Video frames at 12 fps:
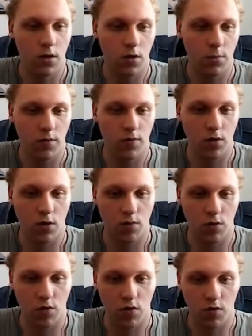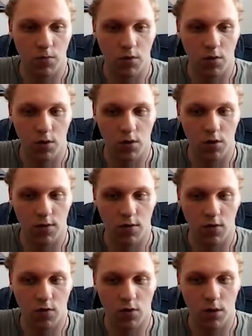Before it was just purely
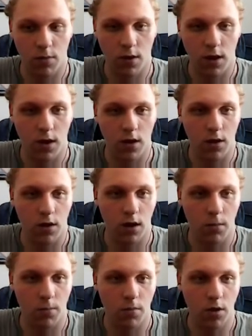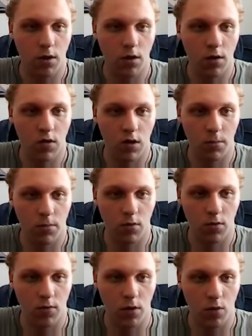JavaScript. A pretty good
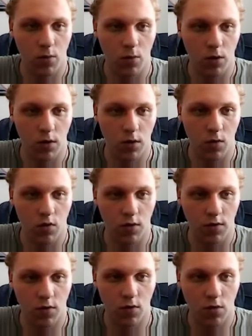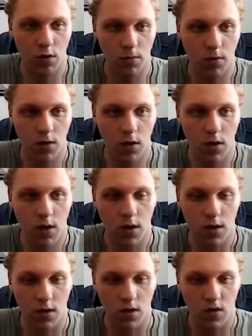example of where you would use JavaScript
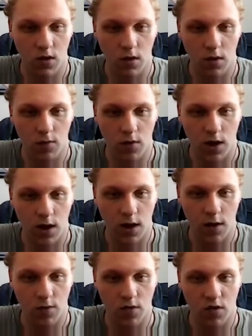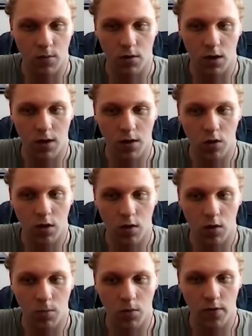is, in fact, for example, in a
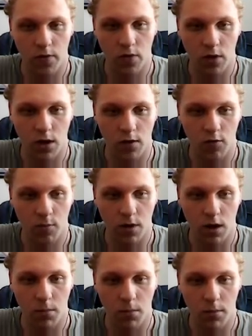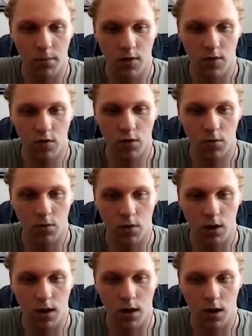chatbot. So I have my minimalist
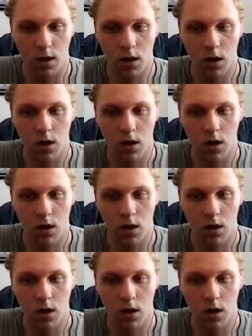chatbot here,